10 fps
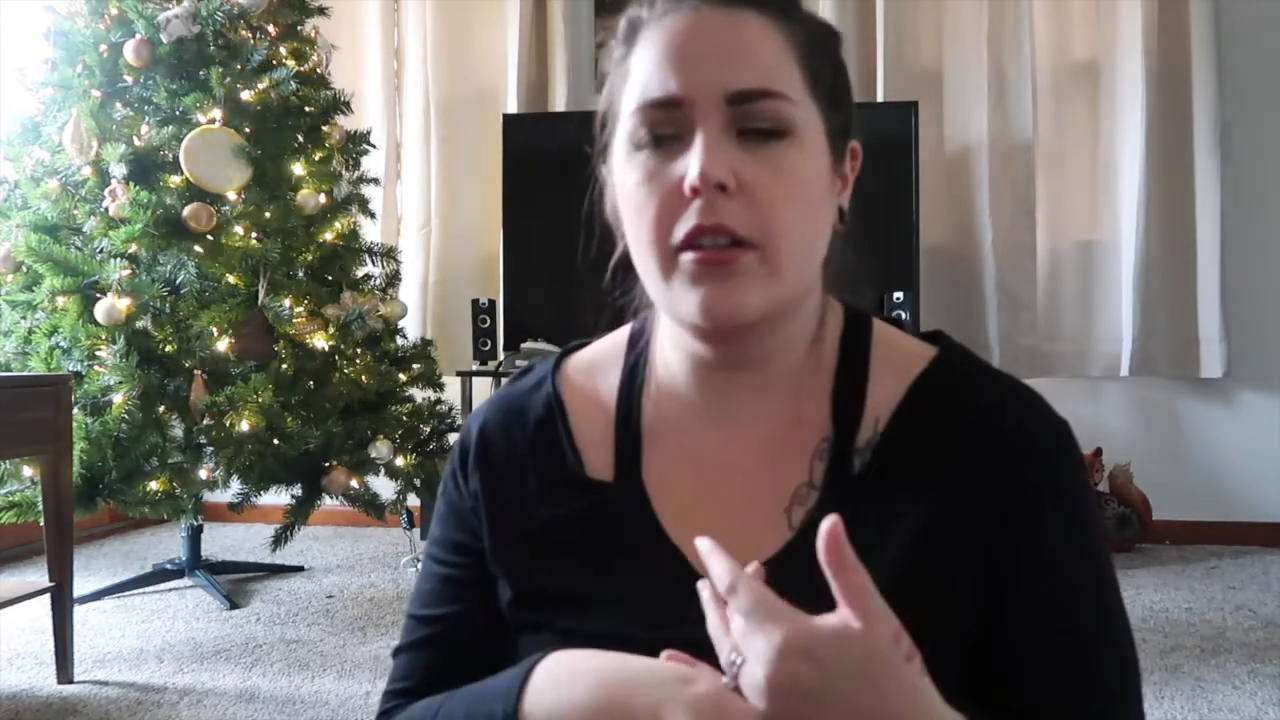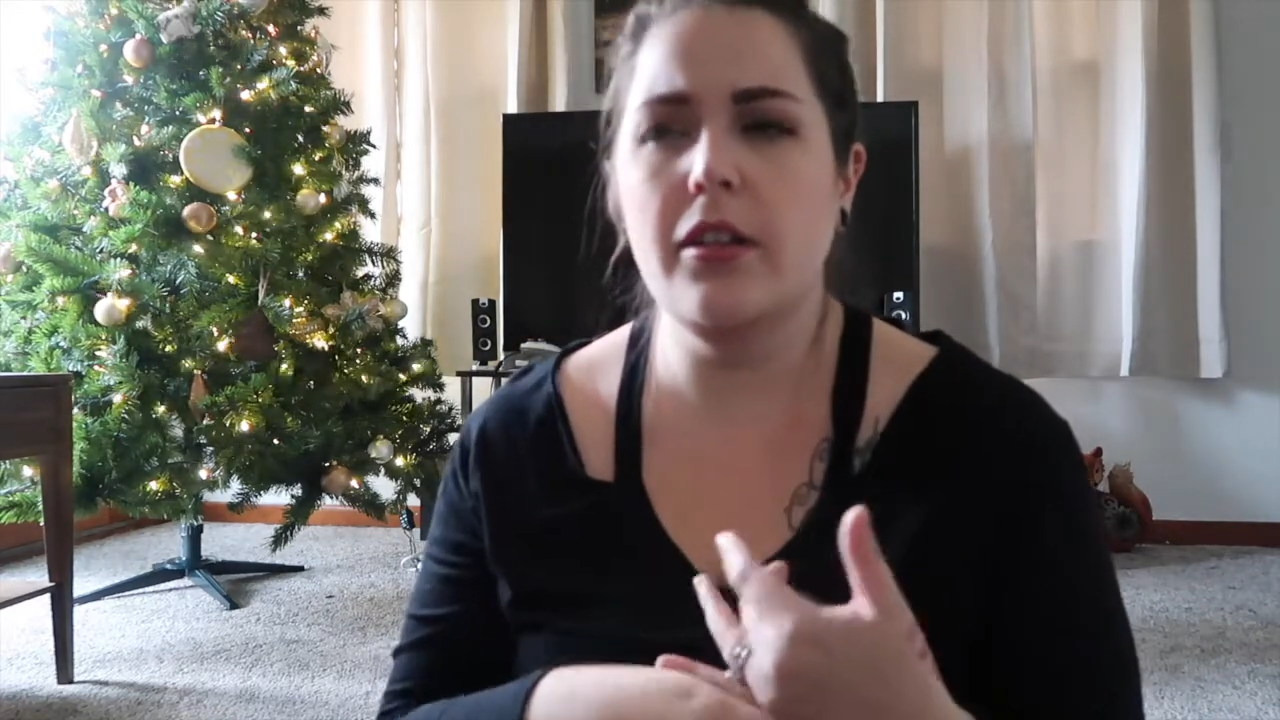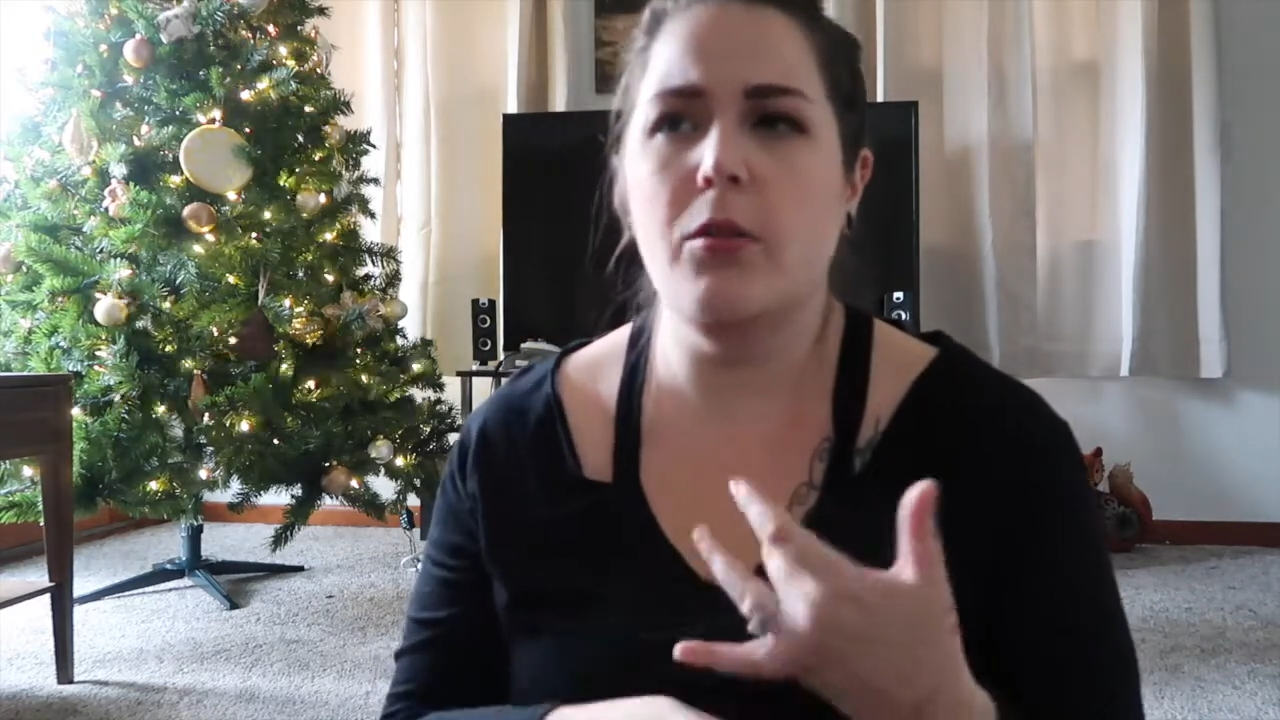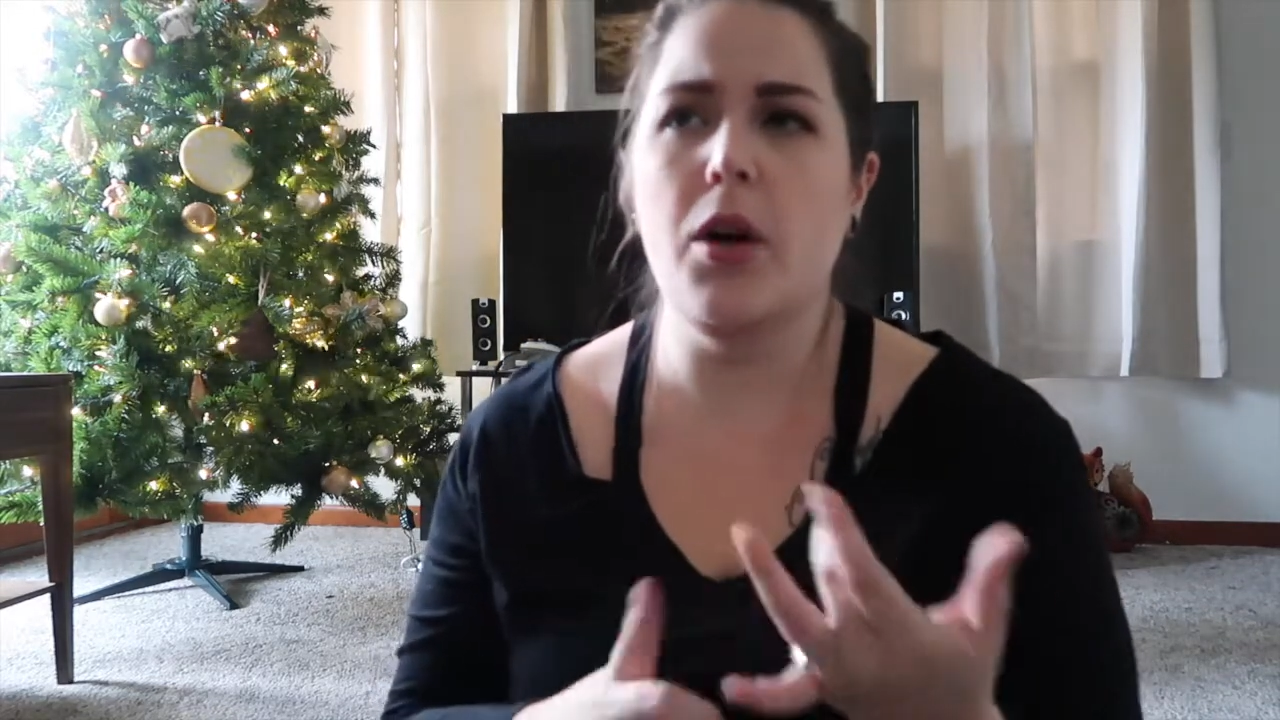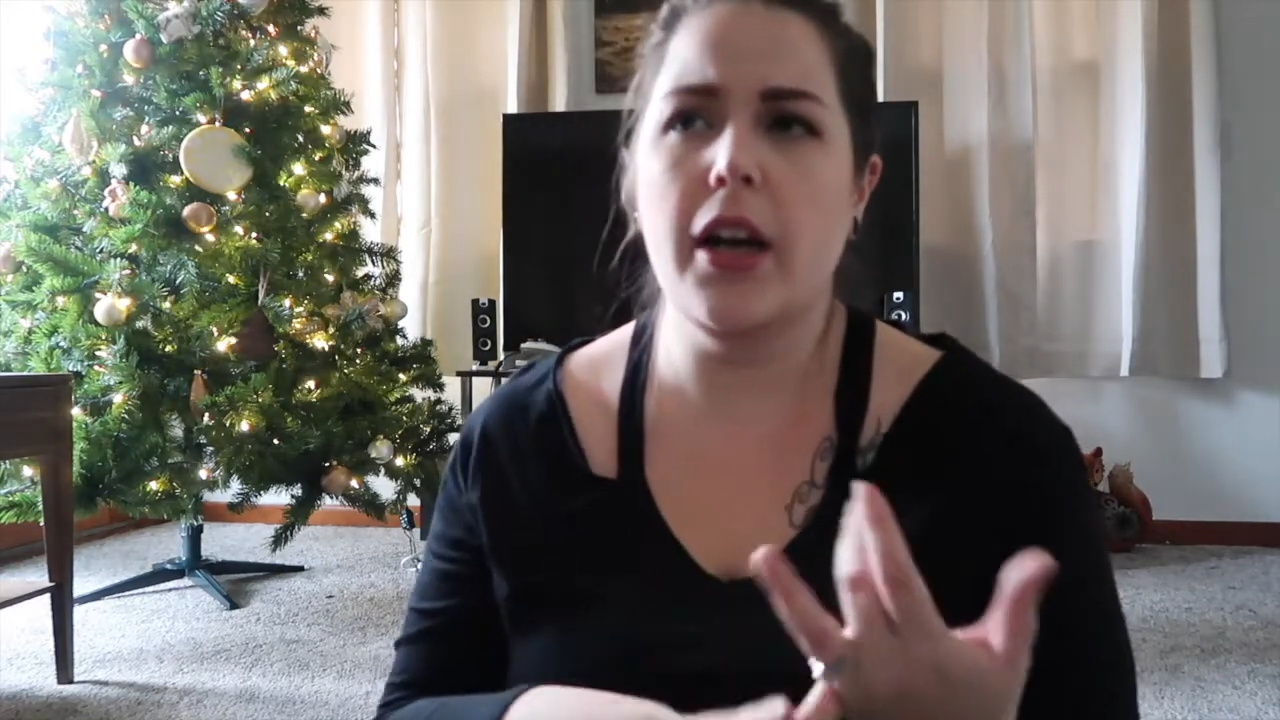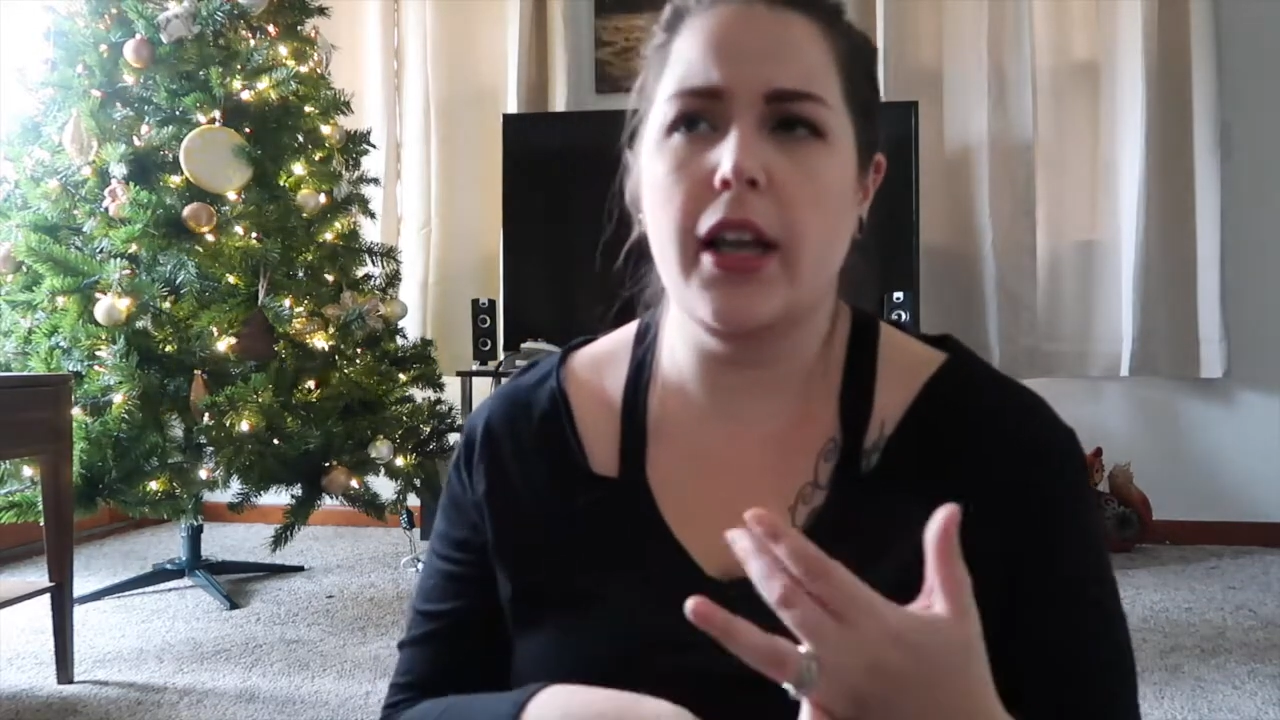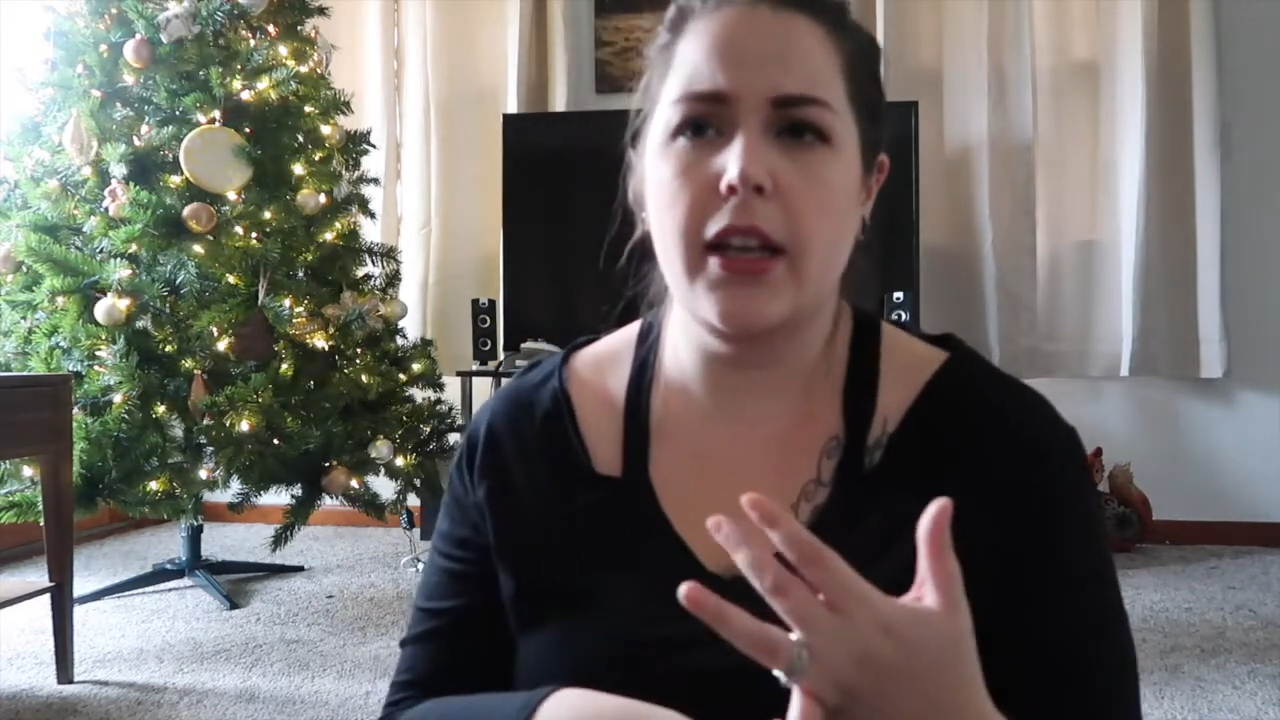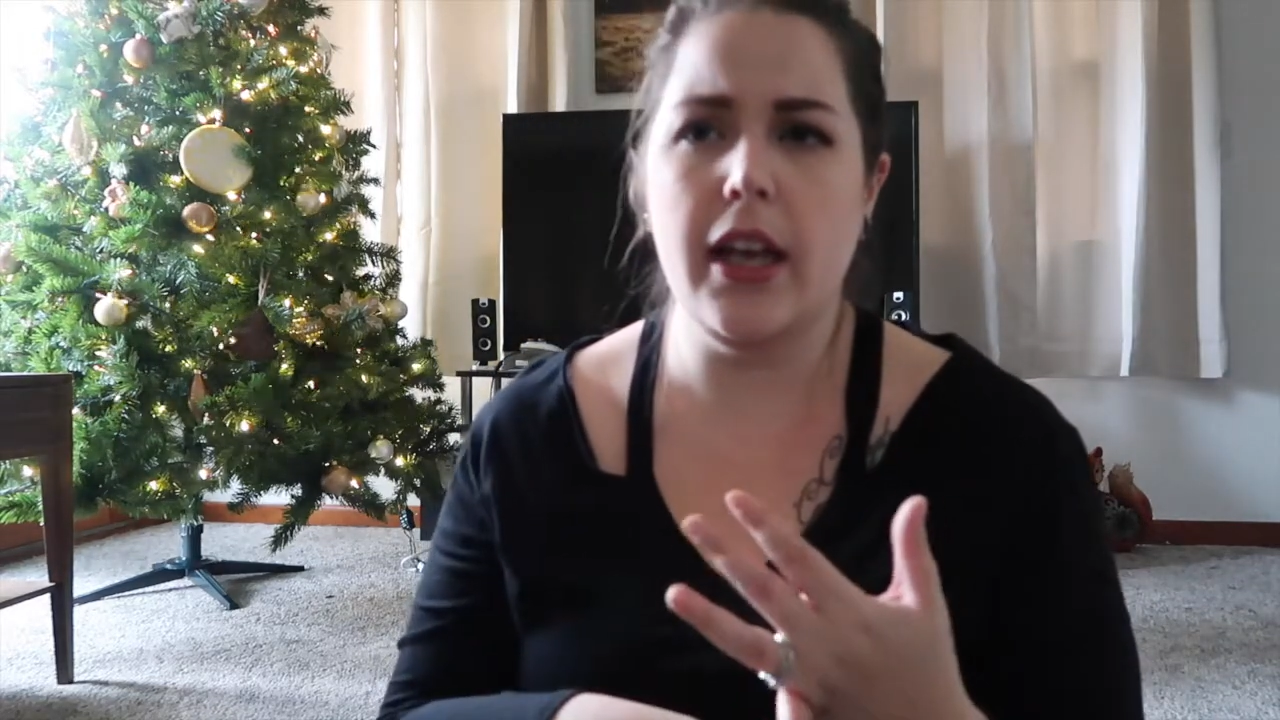The Walking